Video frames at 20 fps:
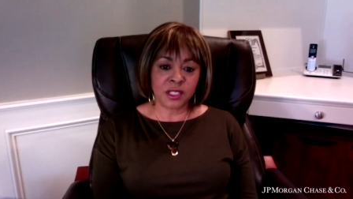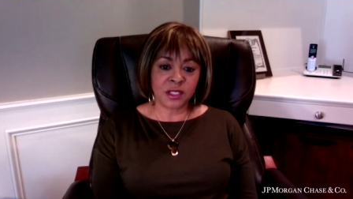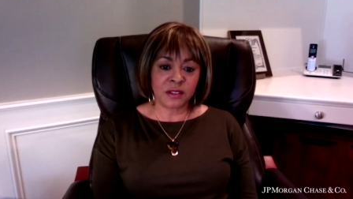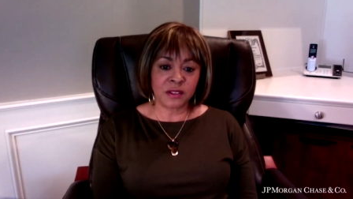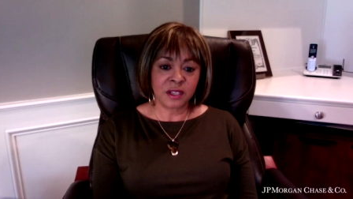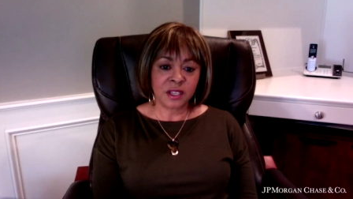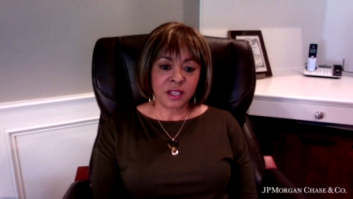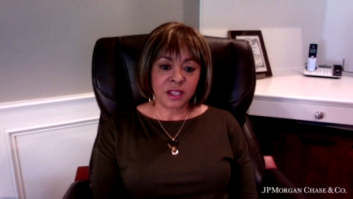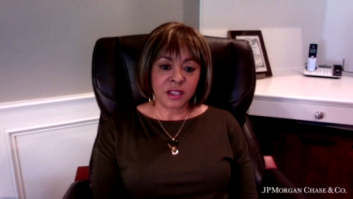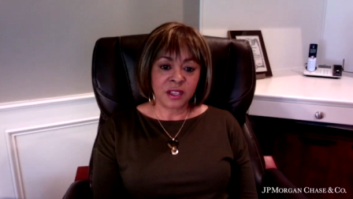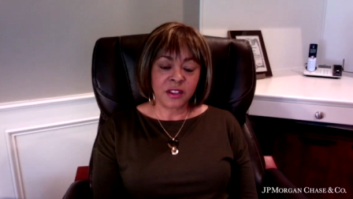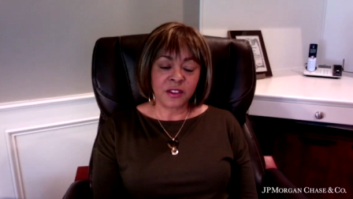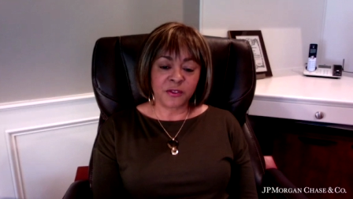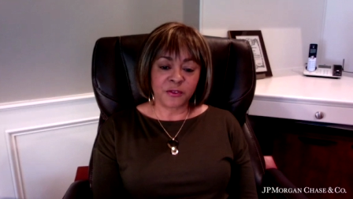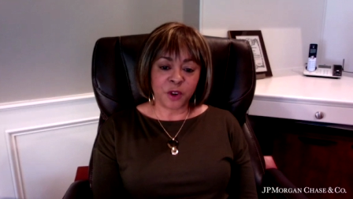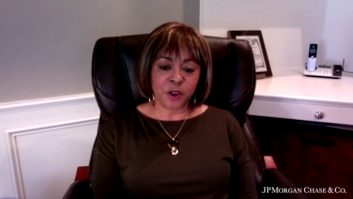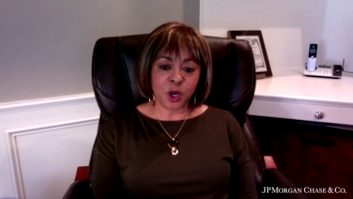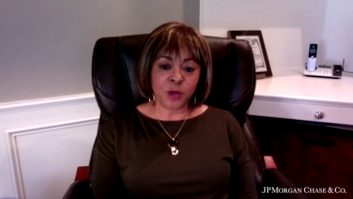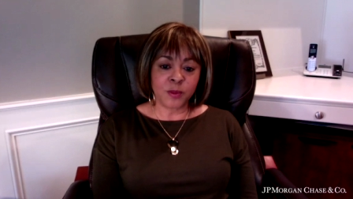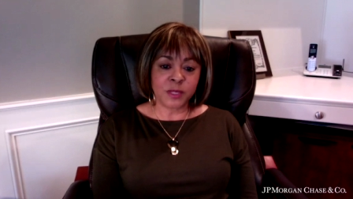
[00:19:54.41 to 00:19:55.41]
and the
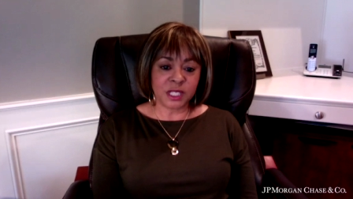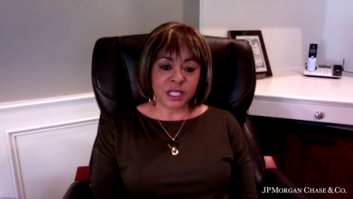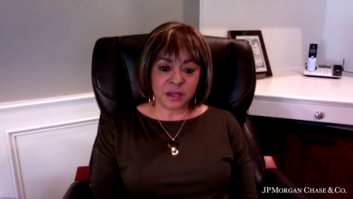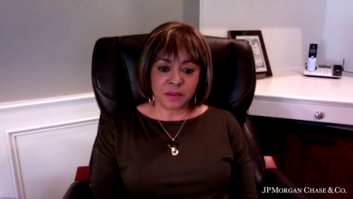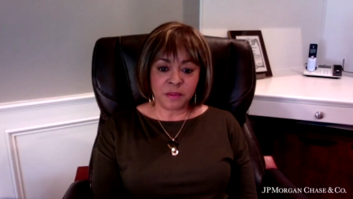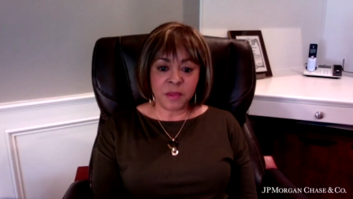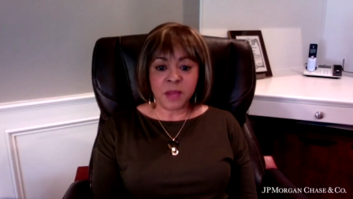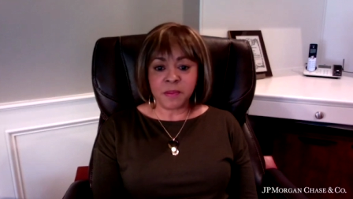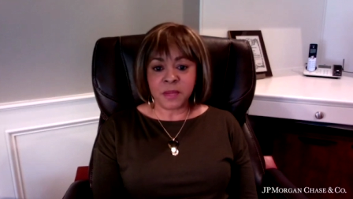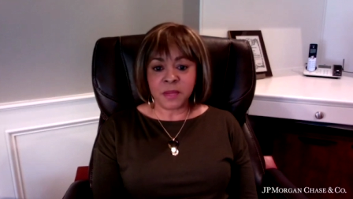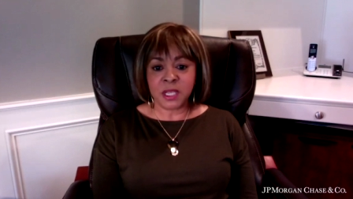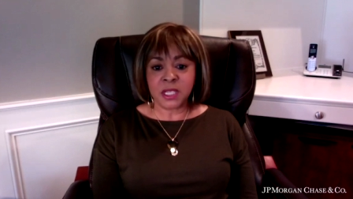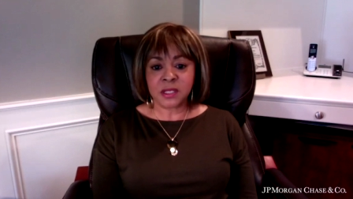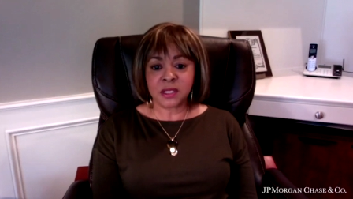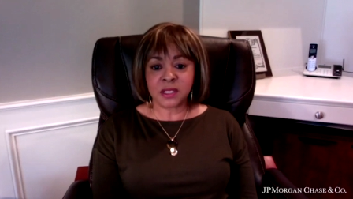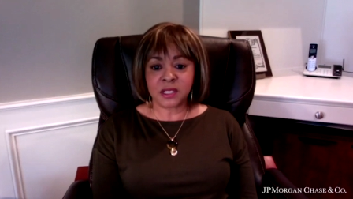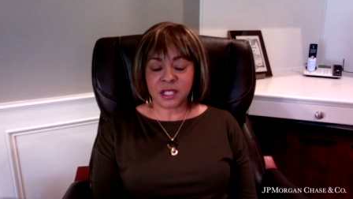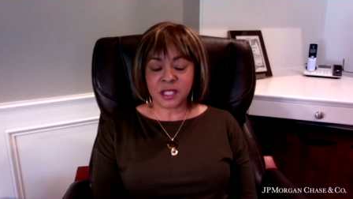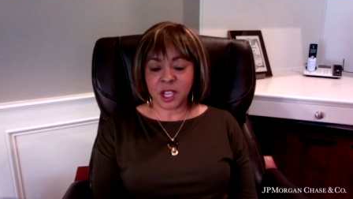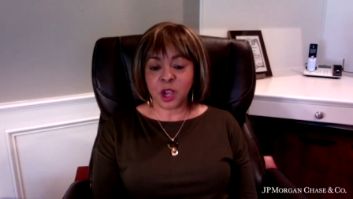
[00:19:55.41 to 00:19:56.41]
firm's commitment
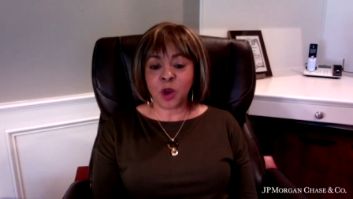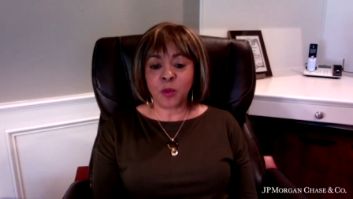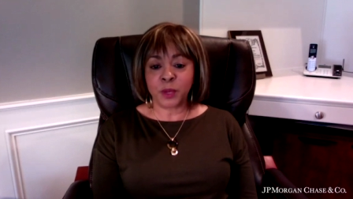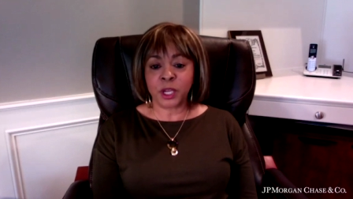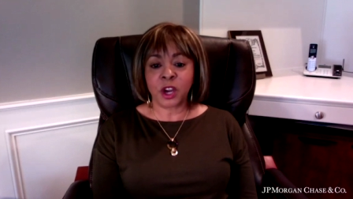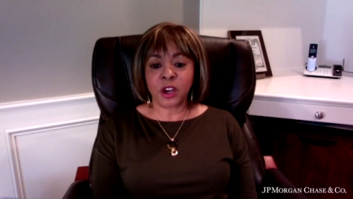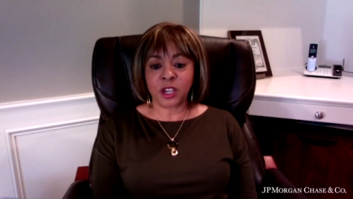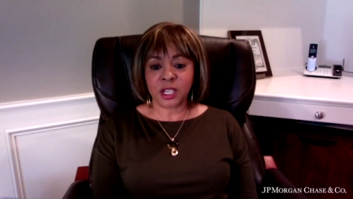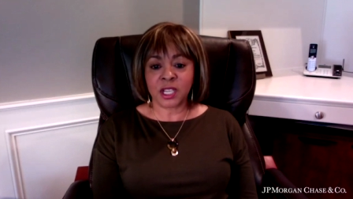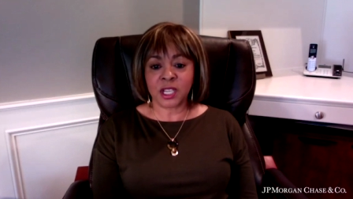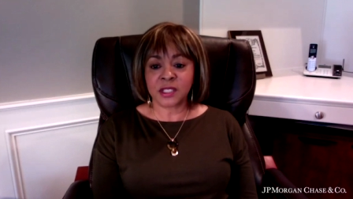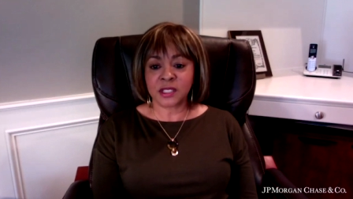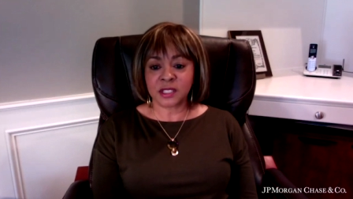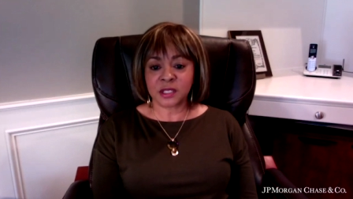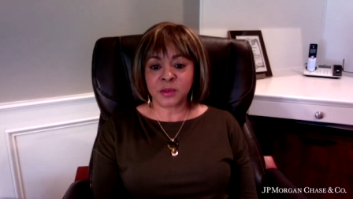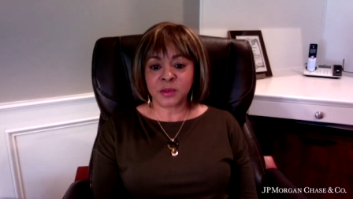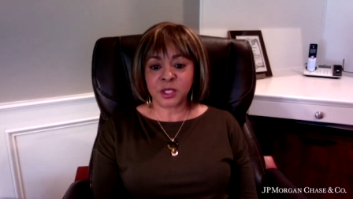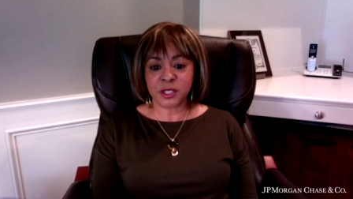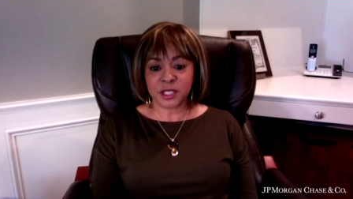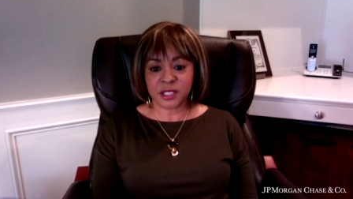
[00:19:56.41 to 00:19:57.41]
to helping our
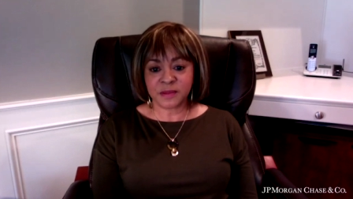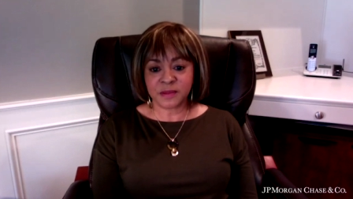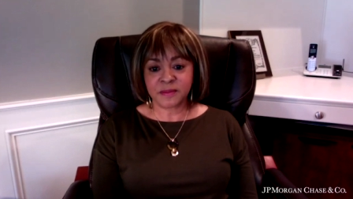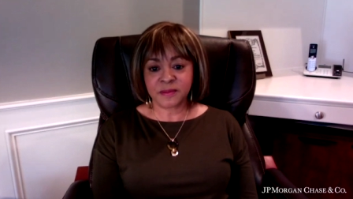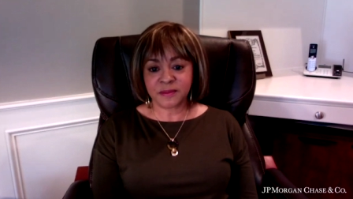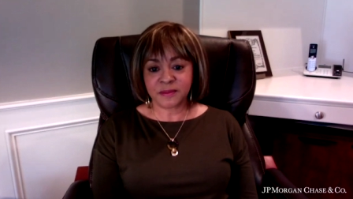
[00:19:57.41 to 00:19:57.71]
customers.